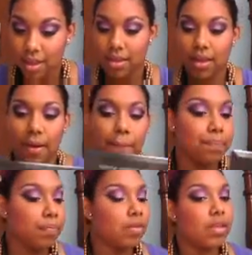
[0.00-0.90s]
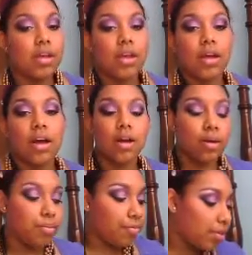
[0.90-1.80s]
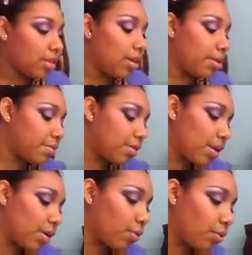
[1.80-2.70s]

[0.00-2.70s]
Yeah. For the lips now,